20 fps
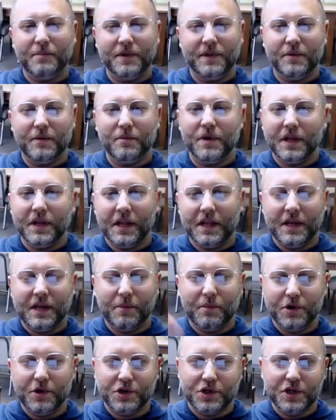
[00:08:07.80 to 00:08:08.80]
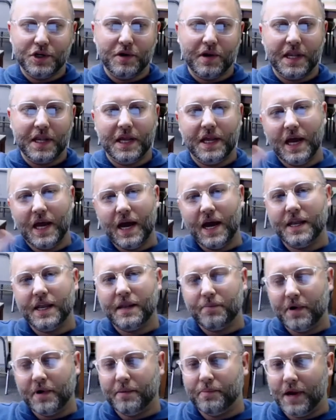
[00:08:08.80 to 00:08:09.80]
but then we number two see God's
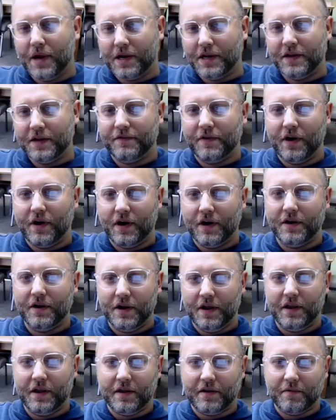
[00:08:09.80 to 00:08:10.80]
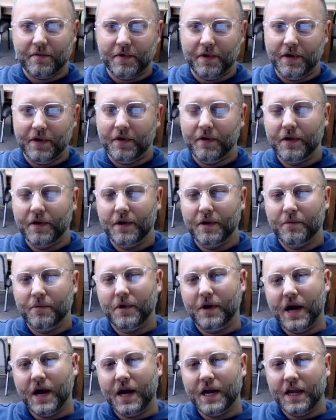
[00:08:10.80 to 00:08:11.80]
perspective on Israel, where
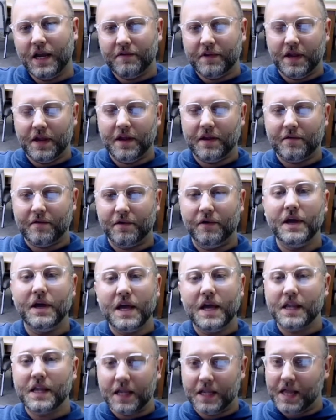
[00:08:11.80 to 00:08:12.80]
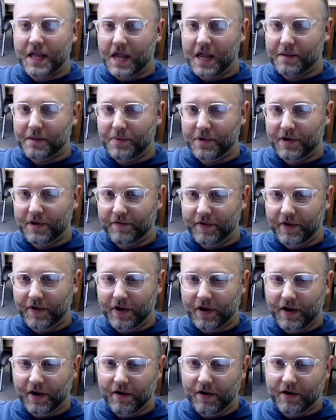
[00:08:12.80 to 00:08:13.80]
God gives Israel his assessment of their
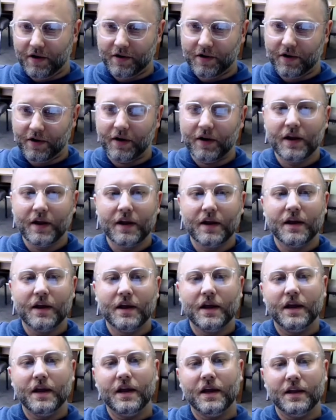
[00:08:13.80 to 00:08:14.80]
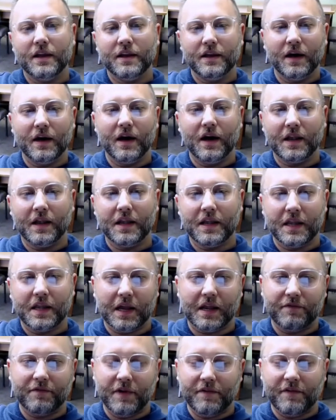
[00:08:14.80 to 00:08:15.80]
character in uh,
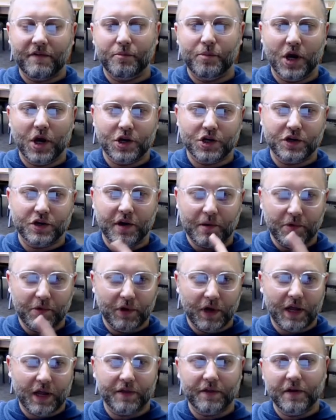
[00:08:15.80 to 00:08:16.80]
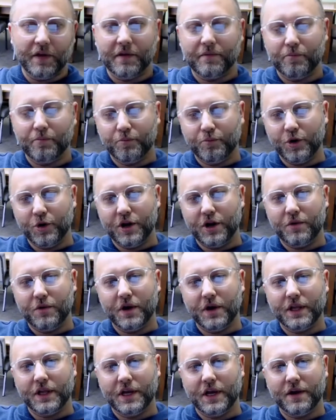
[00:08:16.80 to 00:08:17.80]
six vivid pictures. And we'll look at these pretty
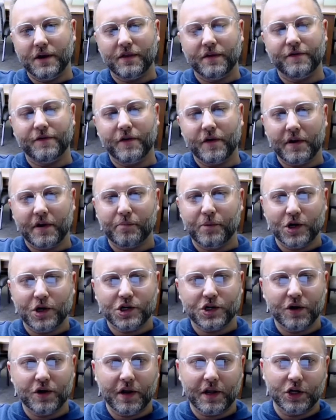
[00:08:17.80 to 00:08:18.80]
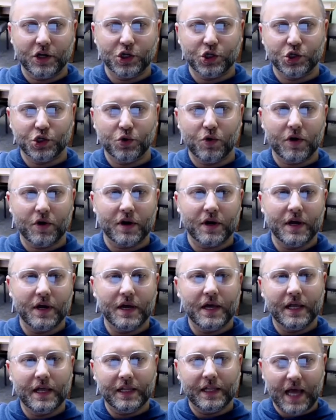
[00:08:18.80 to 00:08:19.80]
quickly here. The first picture is a short,
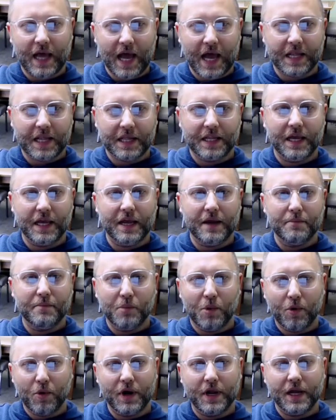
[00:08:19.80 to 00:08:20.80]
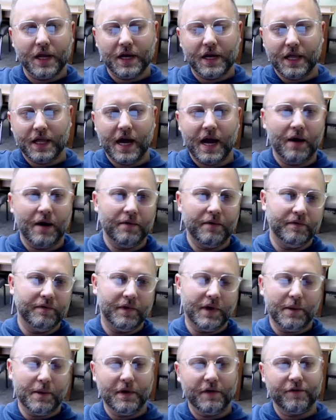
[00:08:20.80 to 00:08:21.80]
lasting morning cloud
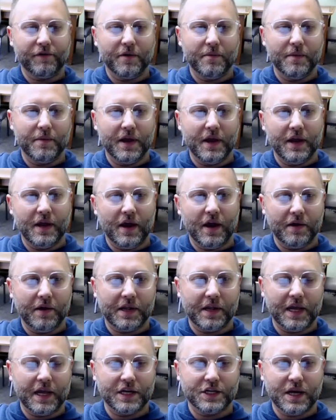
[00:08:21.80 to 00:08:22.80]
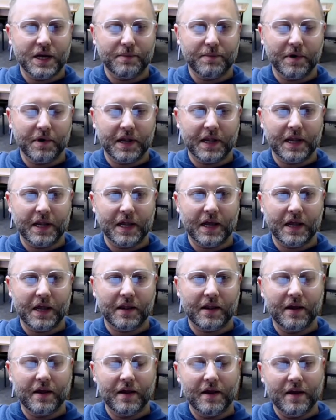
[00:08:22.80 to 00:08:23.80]
coming from Hosea chapter
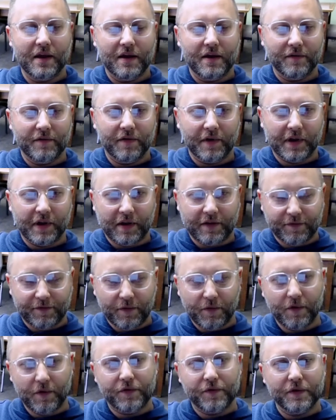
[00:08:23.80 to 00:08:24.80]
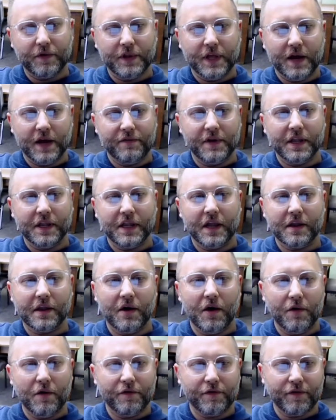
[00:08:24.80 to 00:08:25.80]
six verses 4 through 11. It says,
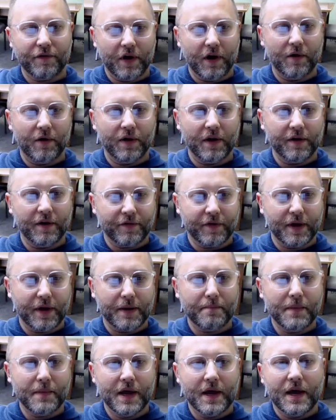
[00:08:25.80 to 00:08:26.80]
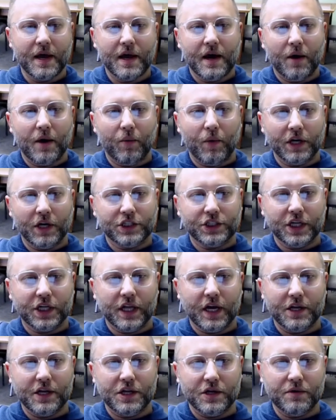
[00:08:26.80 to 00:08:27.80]
O, for, o Ephraim, what shall
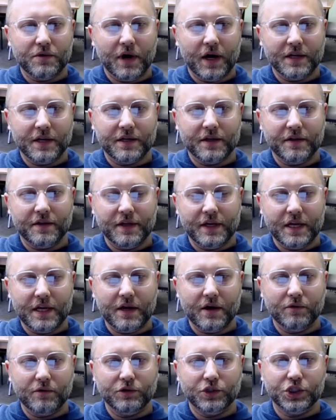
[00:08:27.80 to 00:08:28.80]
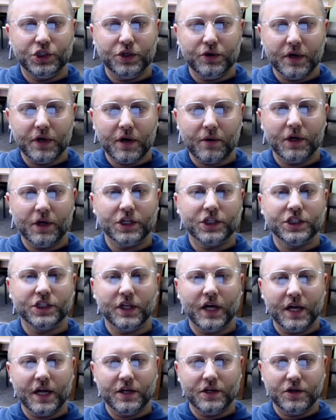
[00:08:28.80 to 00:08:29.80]
I do unto thee? O Judah, what shall
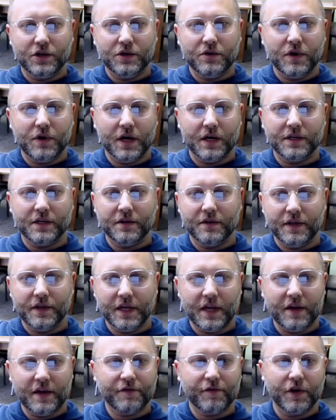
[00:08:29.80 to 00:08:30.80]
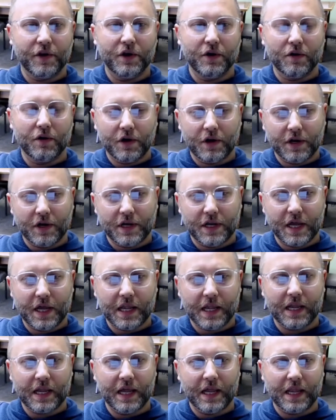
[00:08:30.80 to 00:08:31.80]
I do unto thee? For your
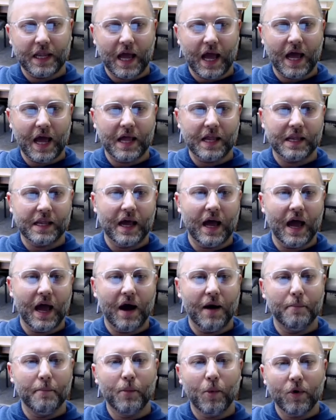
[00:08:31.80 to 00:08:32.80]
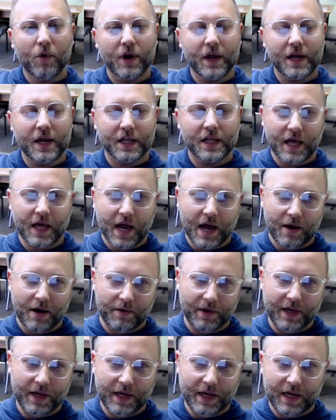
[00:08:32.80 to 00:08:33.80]
goodness is as a morning cloud,
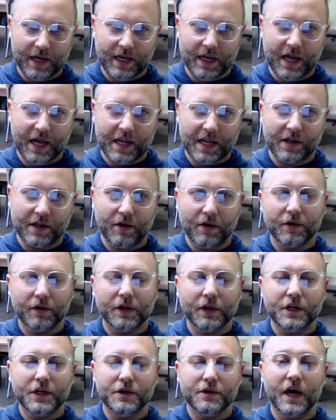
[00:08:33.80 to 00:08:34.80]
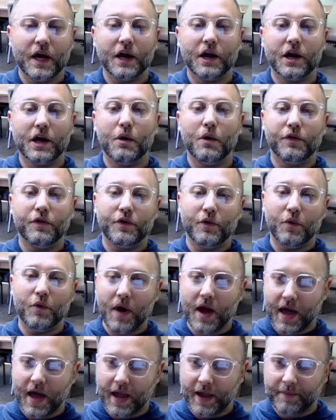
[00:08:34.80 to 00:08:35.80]
and as the early dew that goeth
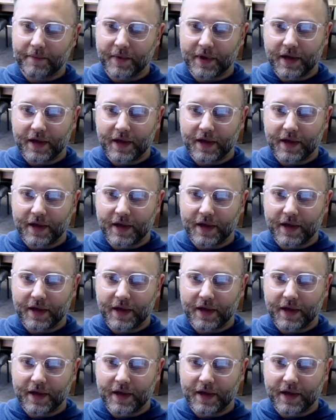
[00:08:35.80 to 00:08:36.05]
away.